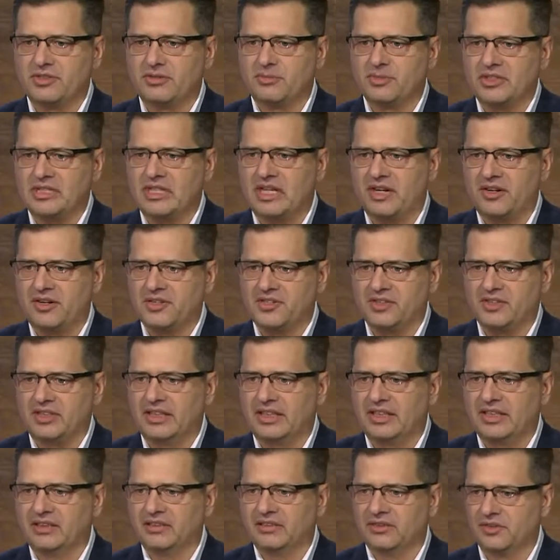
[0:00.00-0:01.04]
and retirees are
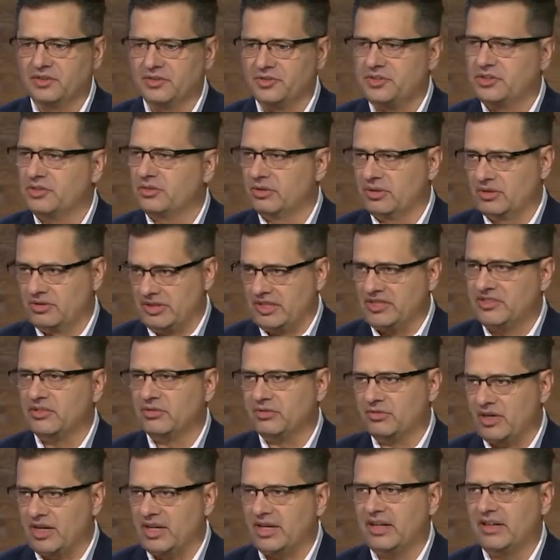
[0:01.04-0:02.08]
getting a little too
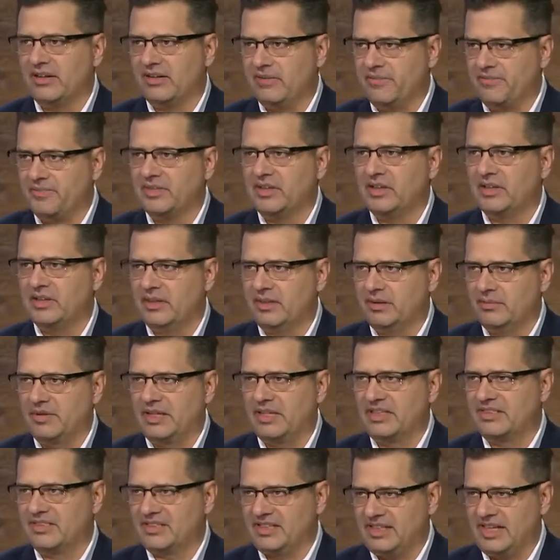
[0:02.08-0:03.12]
aggressive right now, and
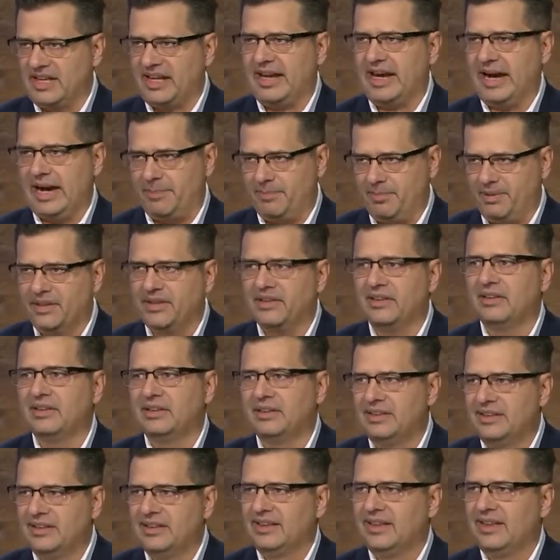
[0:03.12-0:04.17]
I see that happen.
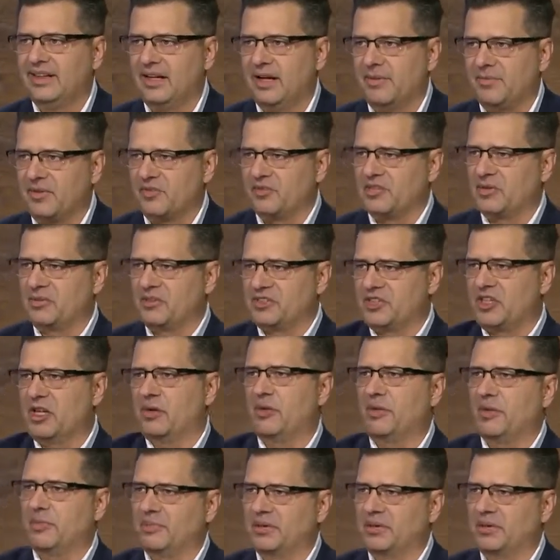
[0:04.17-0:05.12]
If somebody's calling me about